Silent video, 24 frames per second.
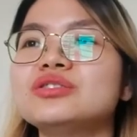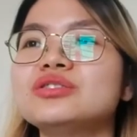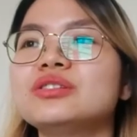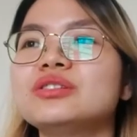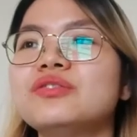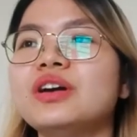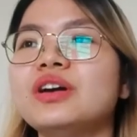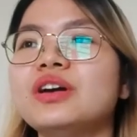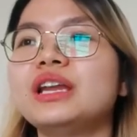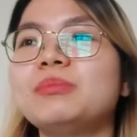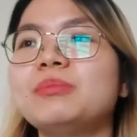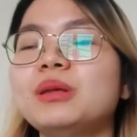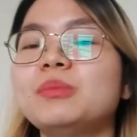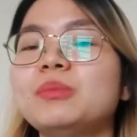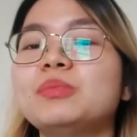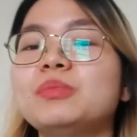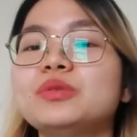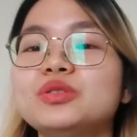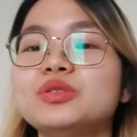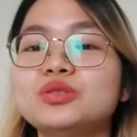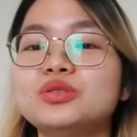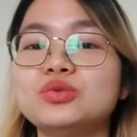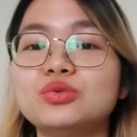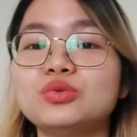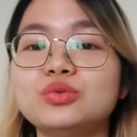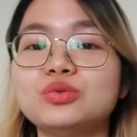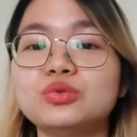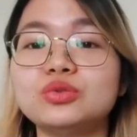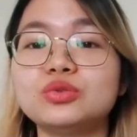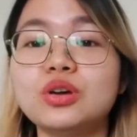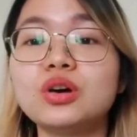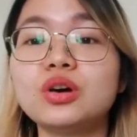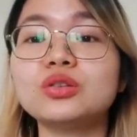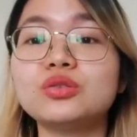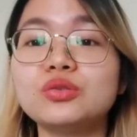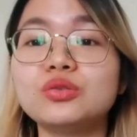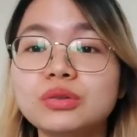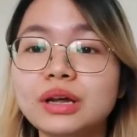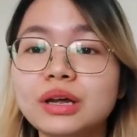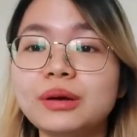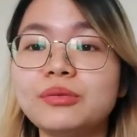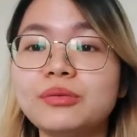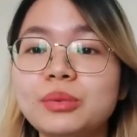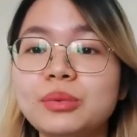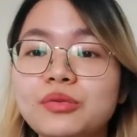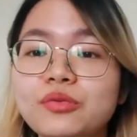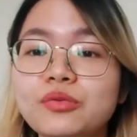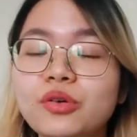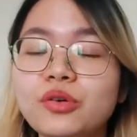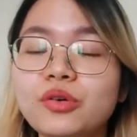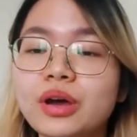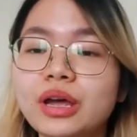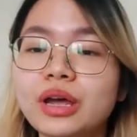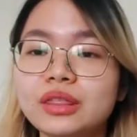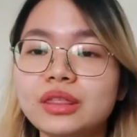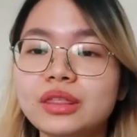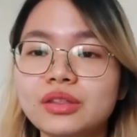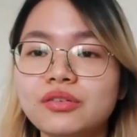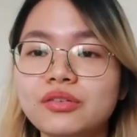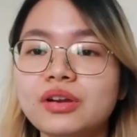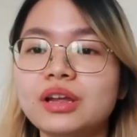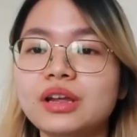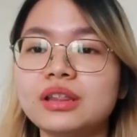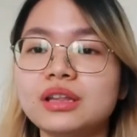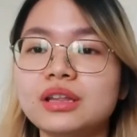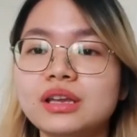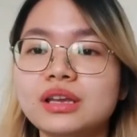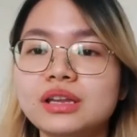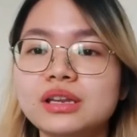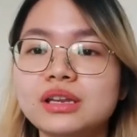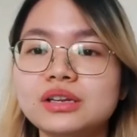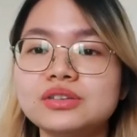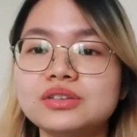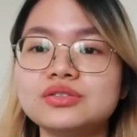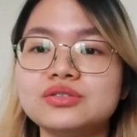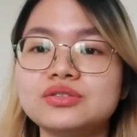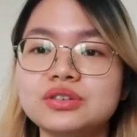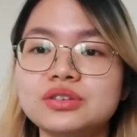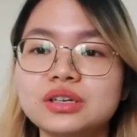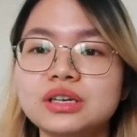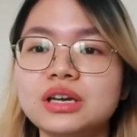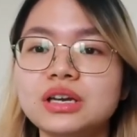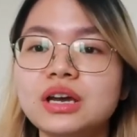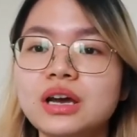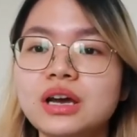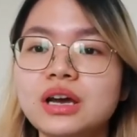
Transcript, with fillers: finding people to talk to before entering the industry.